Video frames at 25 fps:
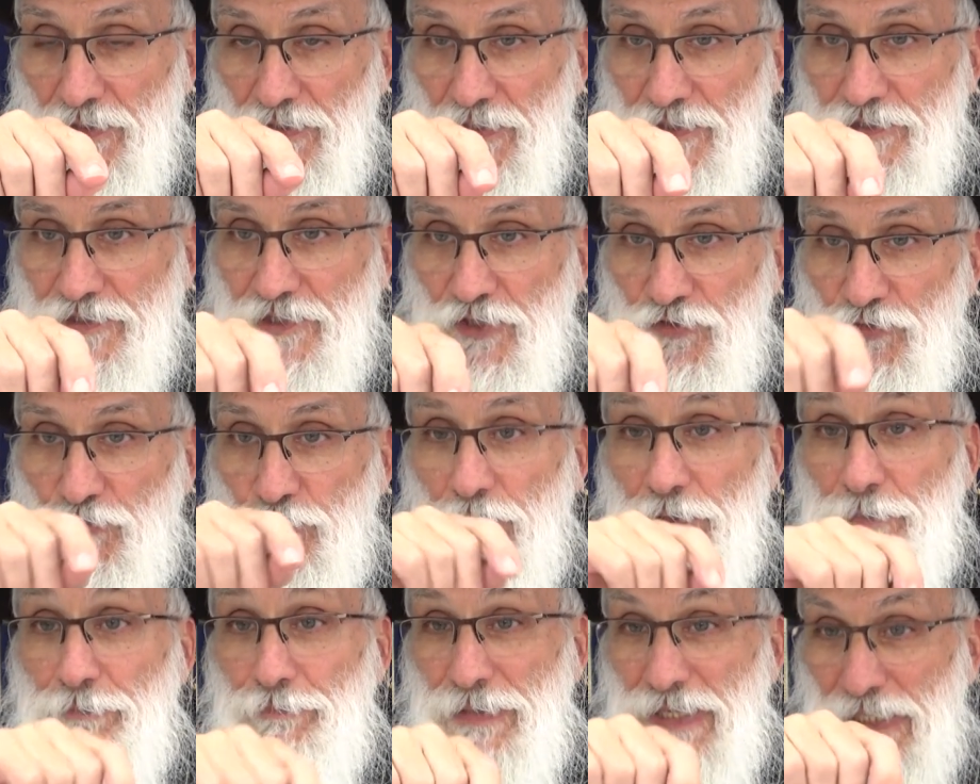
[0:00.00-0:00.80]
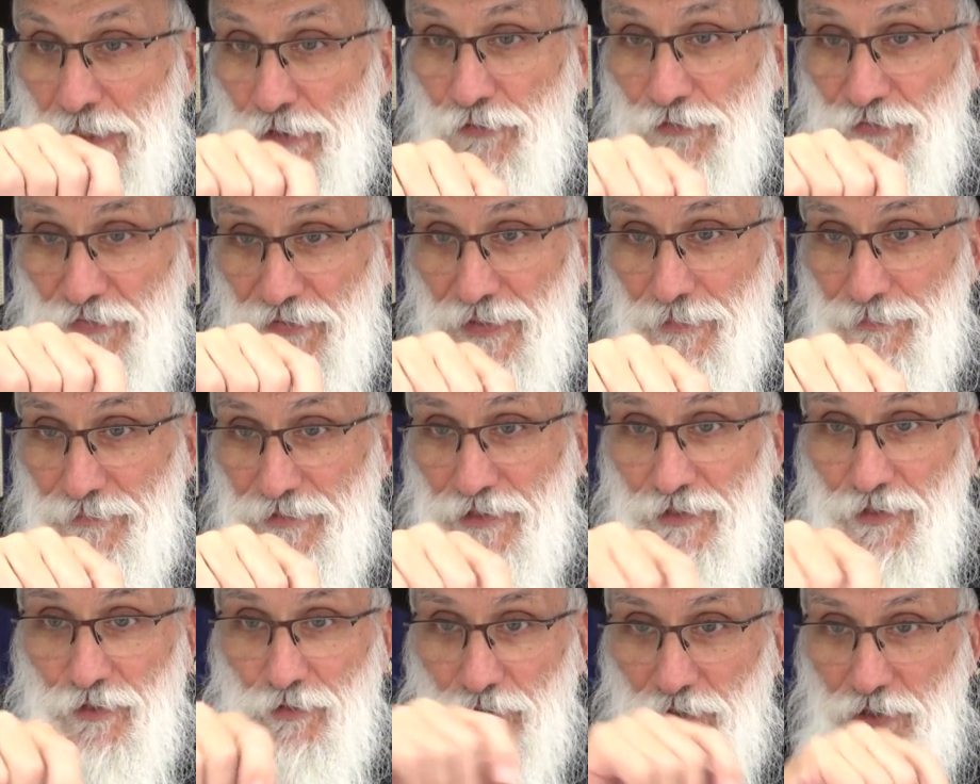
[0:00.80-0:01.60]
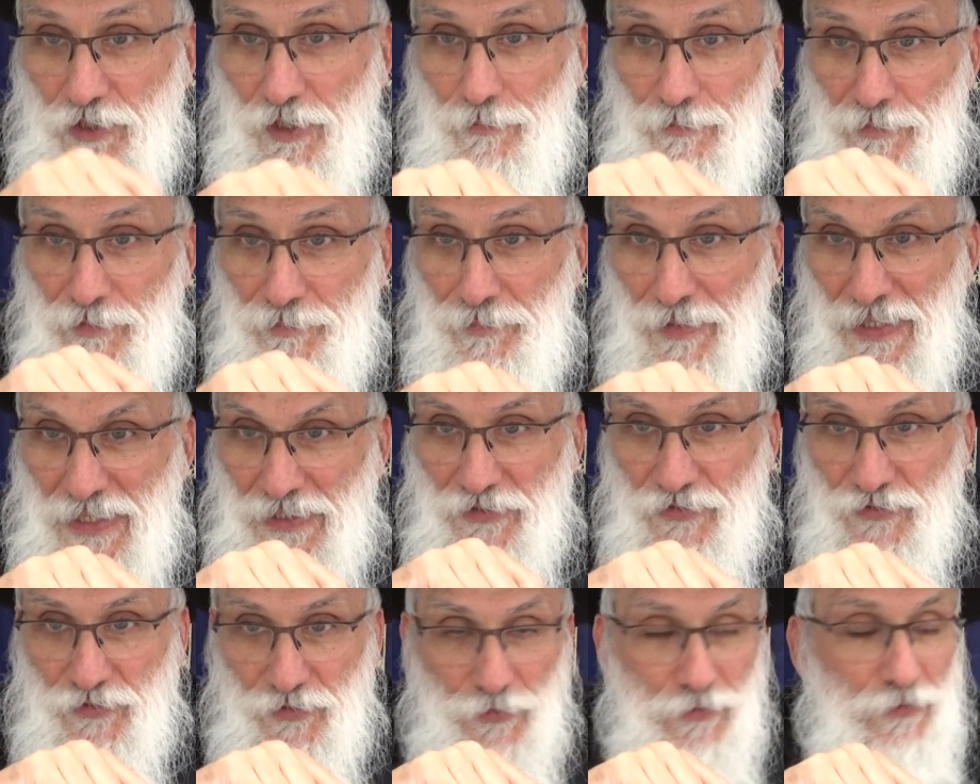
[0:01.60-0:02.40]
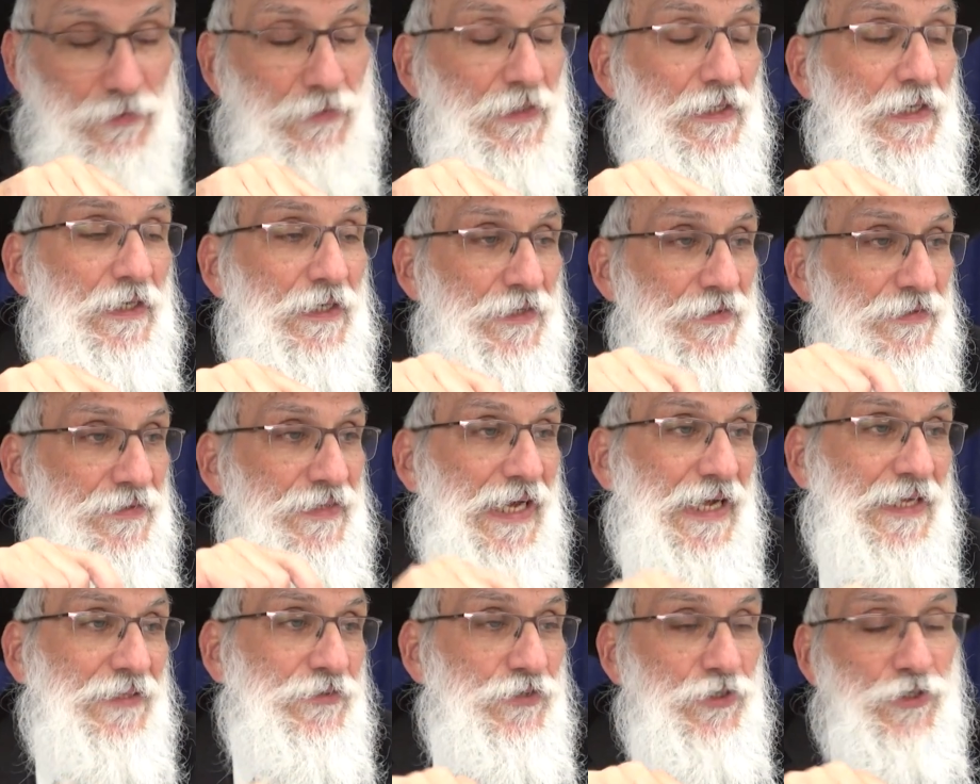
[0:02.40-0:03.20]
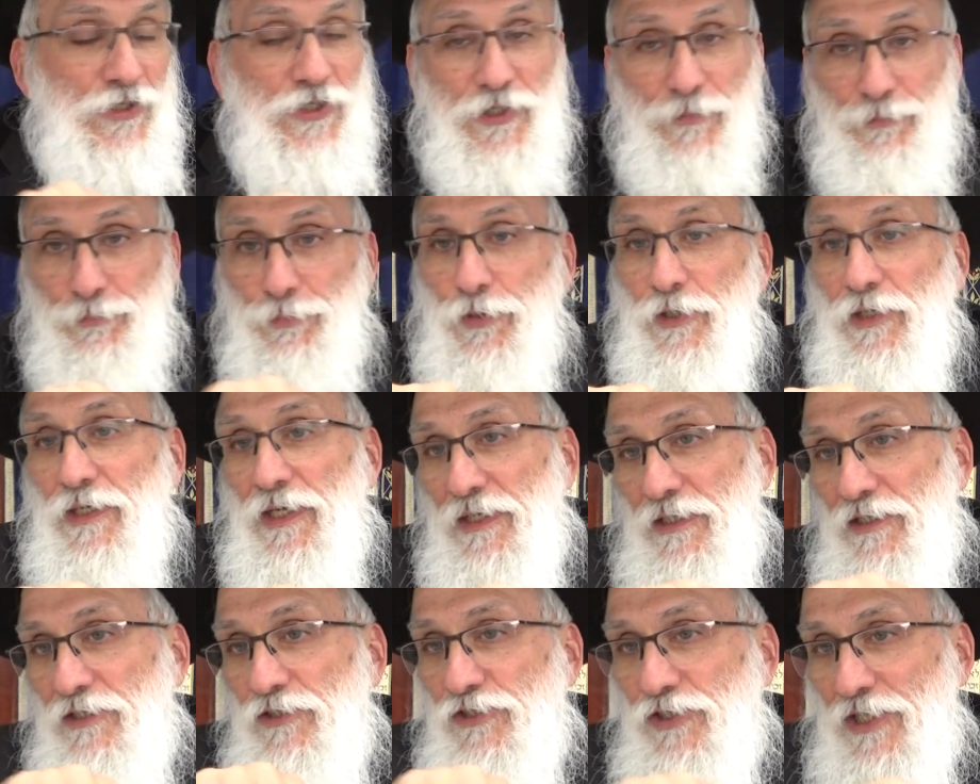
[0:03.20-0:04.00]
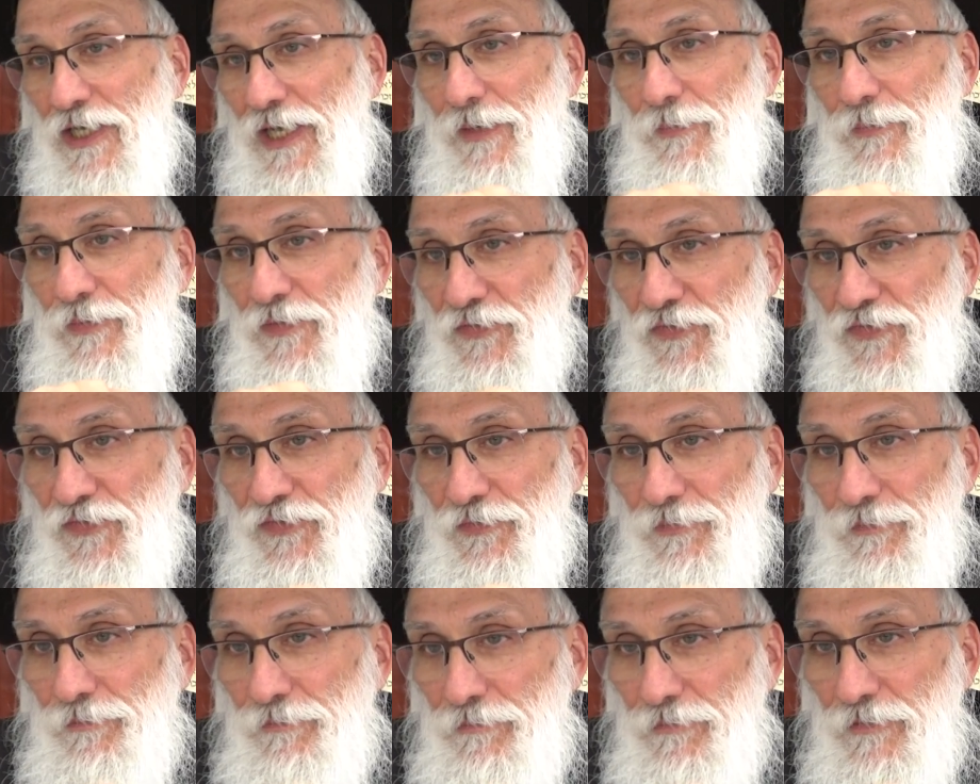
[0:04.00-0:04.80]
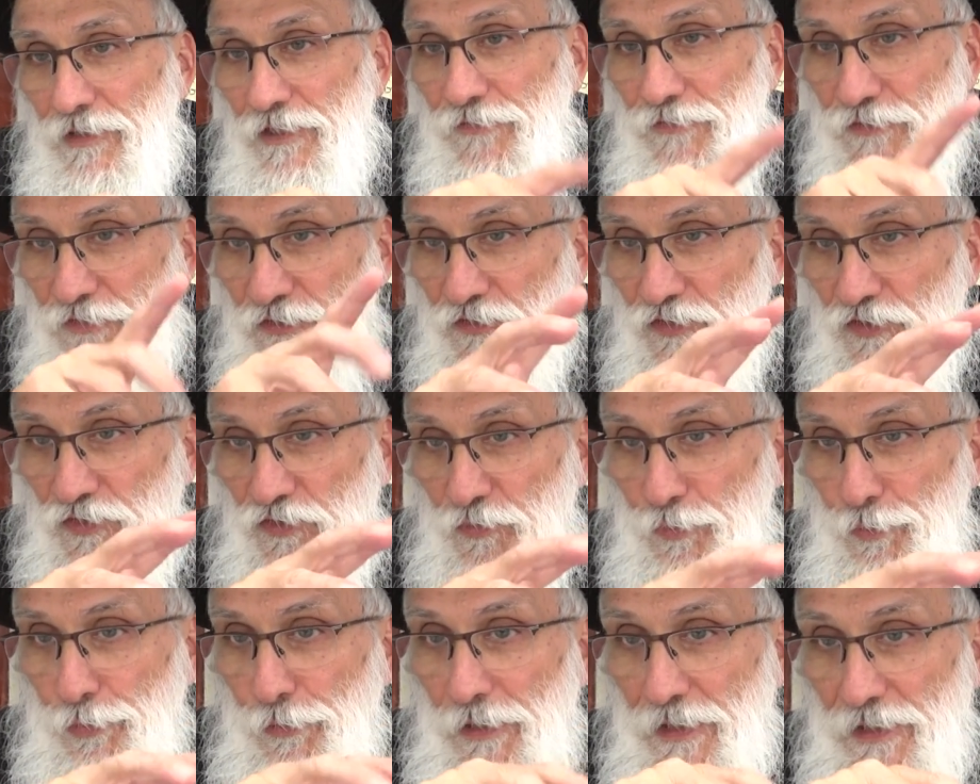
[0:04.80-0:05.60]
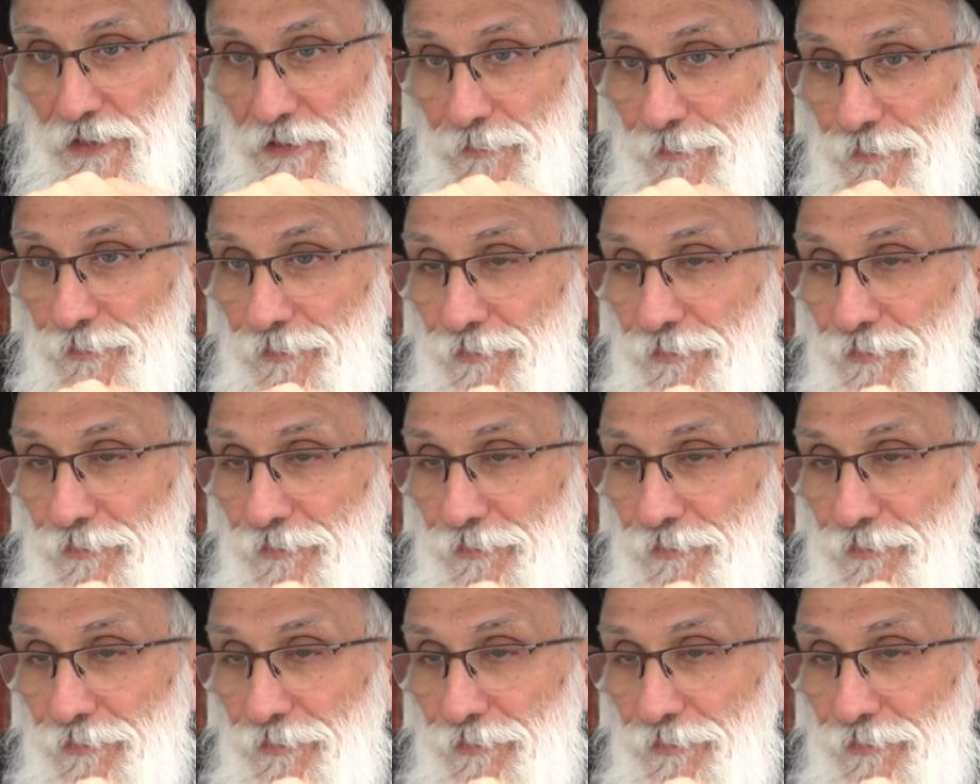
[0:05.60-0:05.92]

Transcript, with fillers: It just repels them, they don't come and bite you. That you can put on on Shabbos if it's a spray.